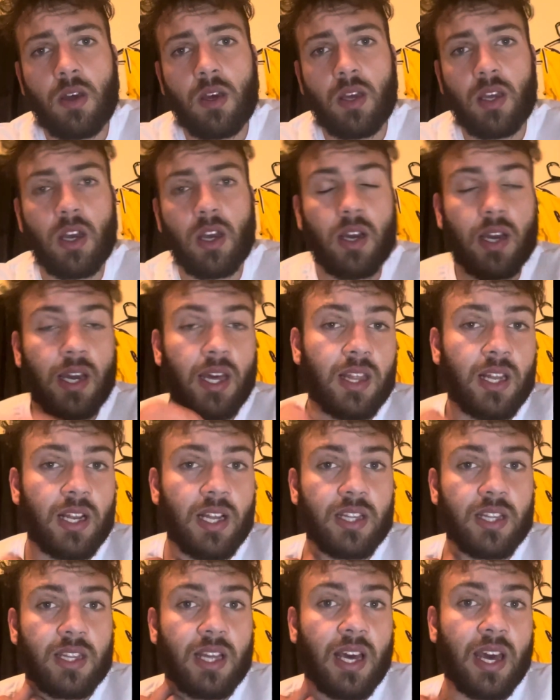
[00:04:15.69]
a young athlete
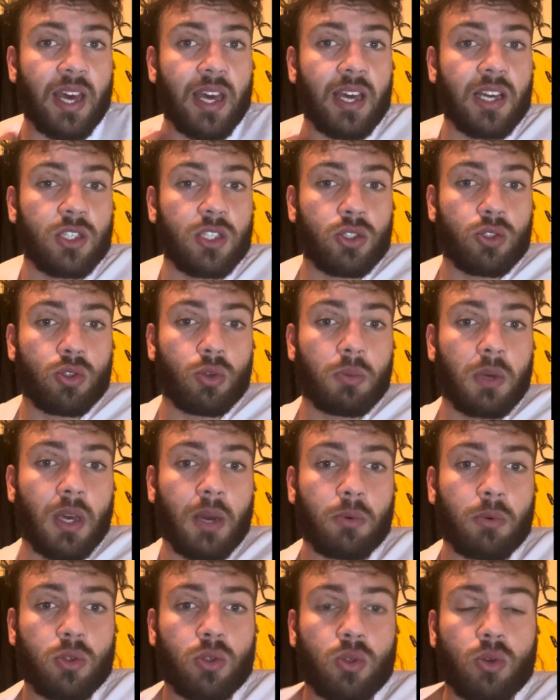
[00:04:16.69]
at that age to be
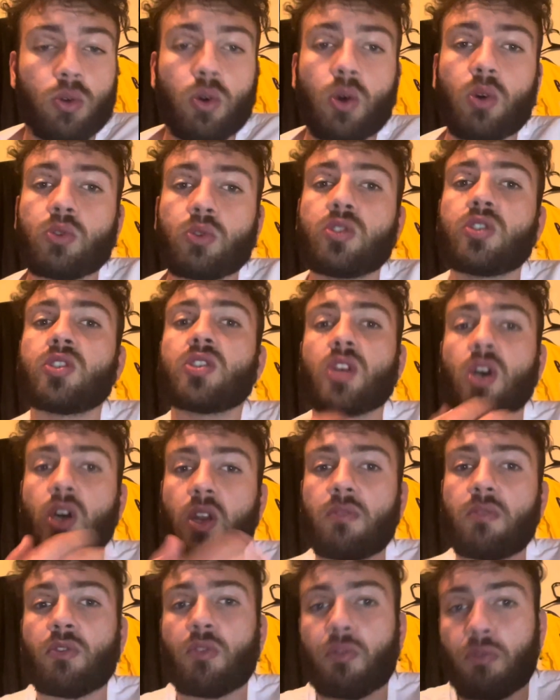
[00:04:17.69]
able to go study
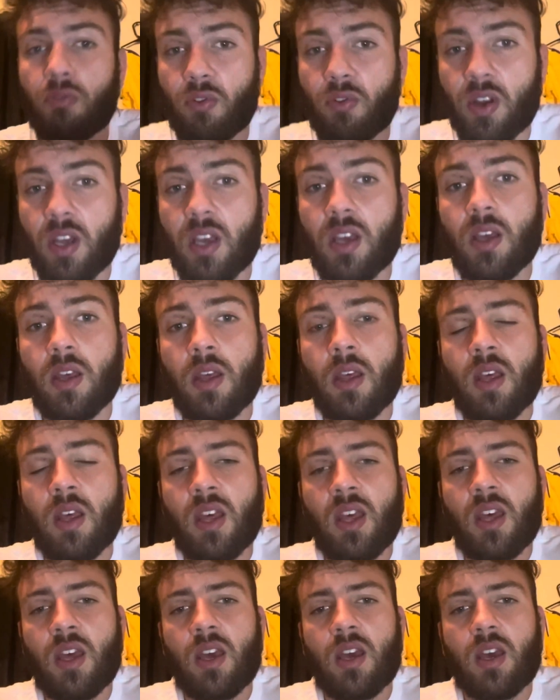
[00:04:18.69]
for free
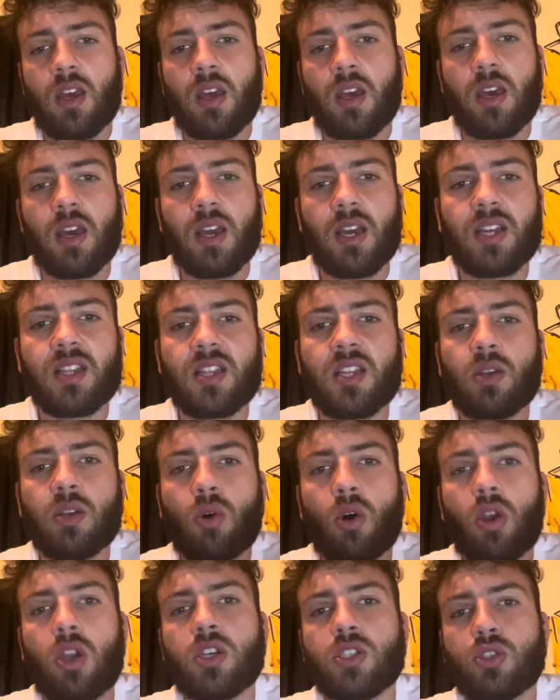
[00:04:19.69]
and get the
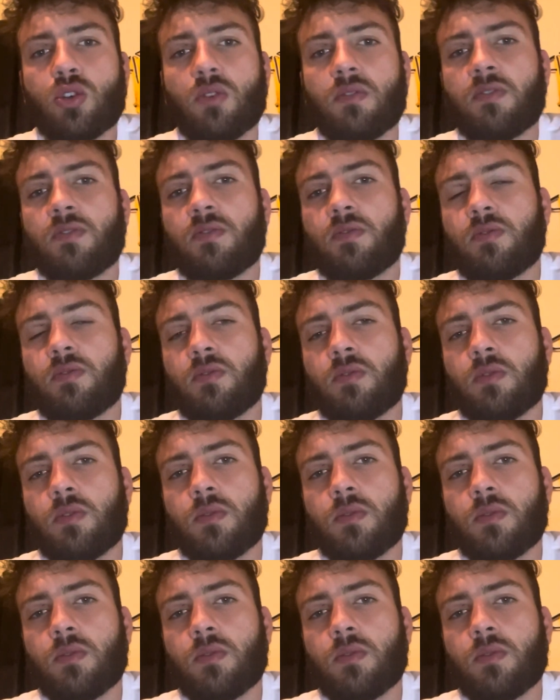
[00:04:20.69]
knowledge of